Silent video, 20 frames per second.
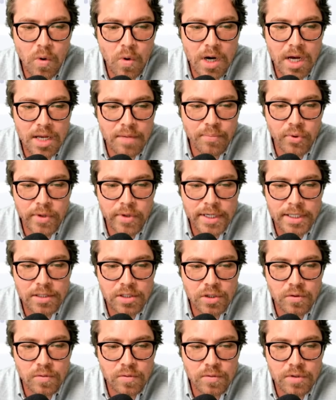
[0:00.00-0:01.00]

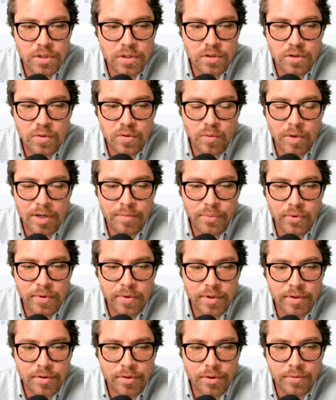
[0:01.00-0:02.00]
1.22,
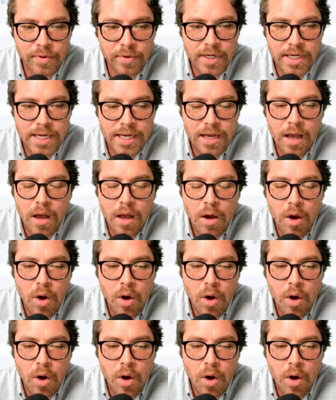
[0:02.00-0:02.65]
1.3,